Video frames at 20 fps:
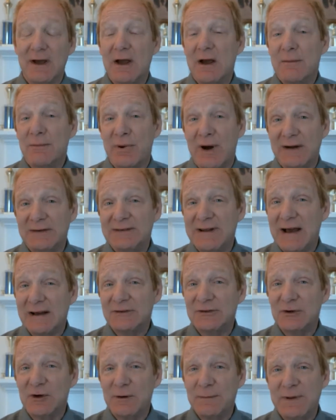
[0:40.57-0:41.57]
Price
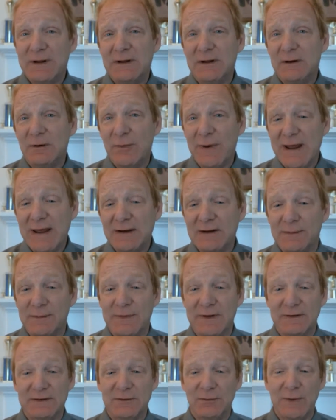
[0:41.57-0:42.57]
action could be a little random
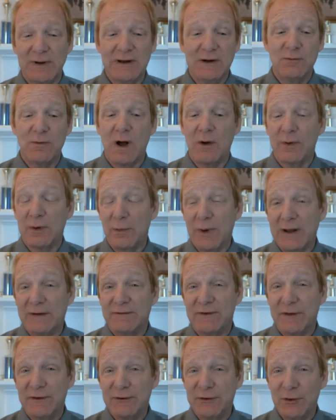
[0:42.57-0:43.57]
this week while we wait
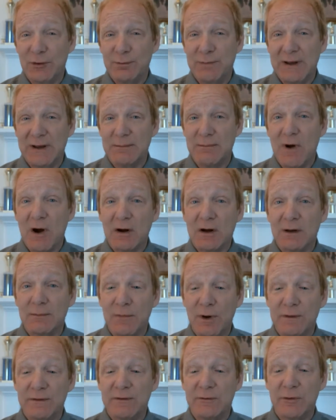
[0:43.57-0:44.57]
for the two big
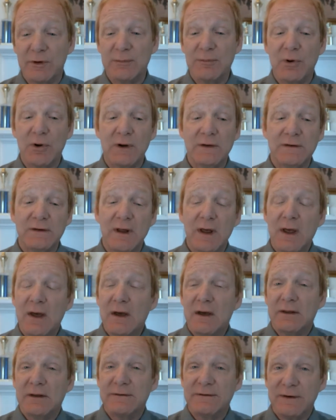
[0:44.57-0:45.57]
market-moving
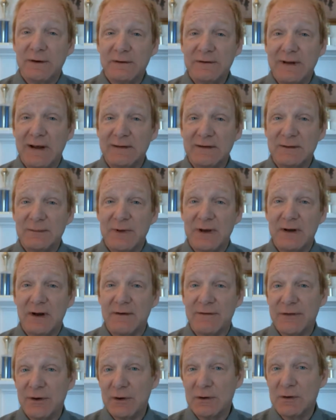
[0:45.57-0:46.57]
reports, the first estimate
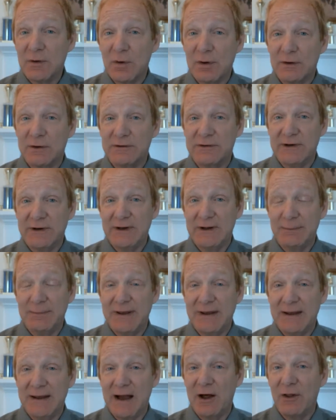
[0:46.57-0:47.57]
of third quarter
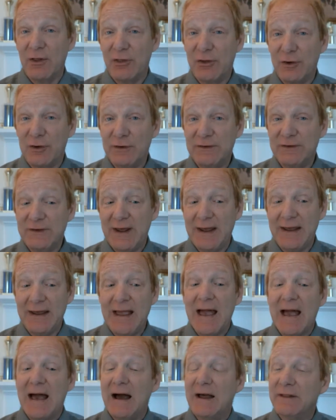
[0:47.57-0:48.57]
GDP on Thursday
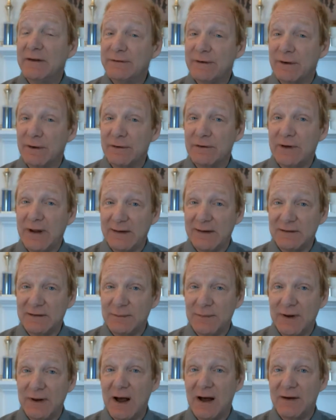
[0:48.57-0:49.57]
and the first
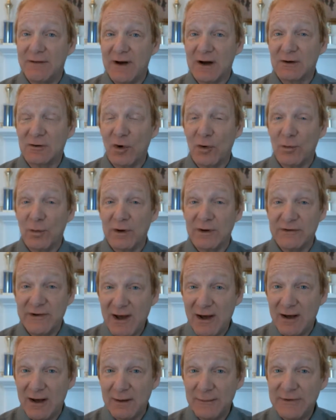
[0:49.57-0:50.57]
estimate of October
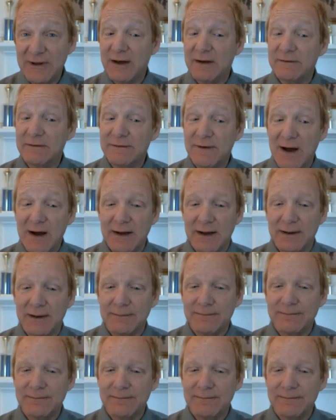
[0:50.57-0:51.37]
jobs on Friday.